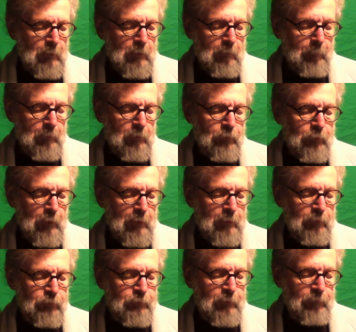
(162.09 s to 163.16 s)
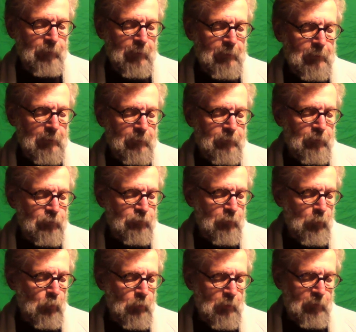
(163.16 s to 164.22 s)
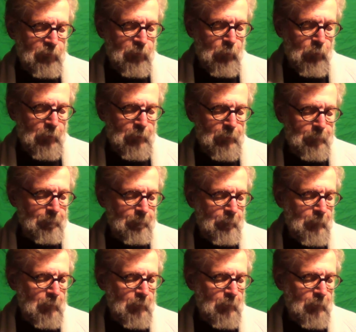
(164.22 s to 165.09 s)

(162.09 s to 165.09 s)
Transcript: and I'm going to try to see if I can get this to work for you.